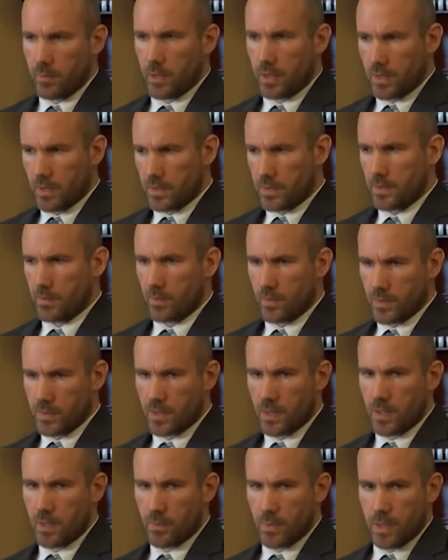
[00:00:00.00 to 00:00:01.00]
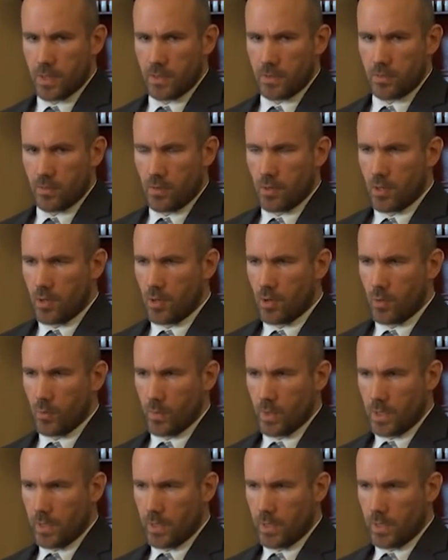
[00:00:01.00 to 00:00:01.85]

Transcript: because it was going to be in your home.